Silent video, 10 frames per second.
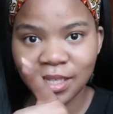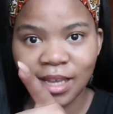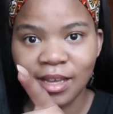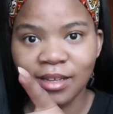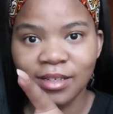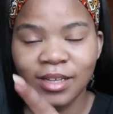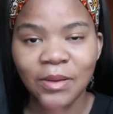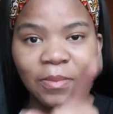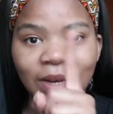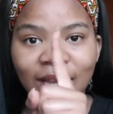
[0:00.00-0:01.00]
yeah,
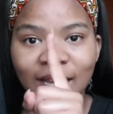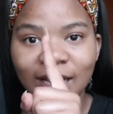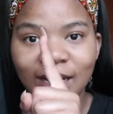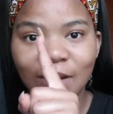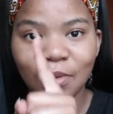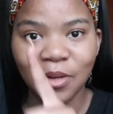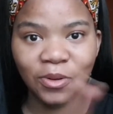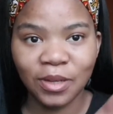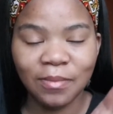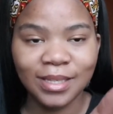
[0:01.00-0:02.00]
but like I want to
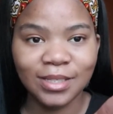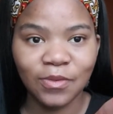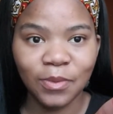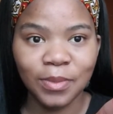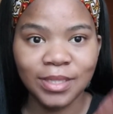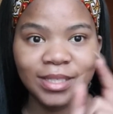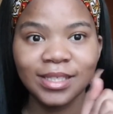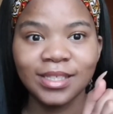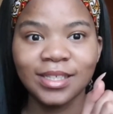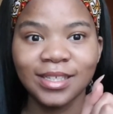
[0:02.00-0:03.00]
look at myself a bit.
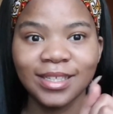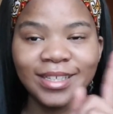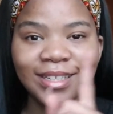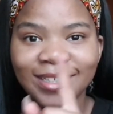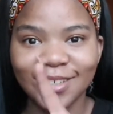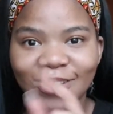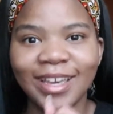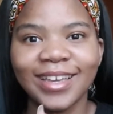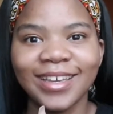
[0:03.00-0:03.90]
Okay.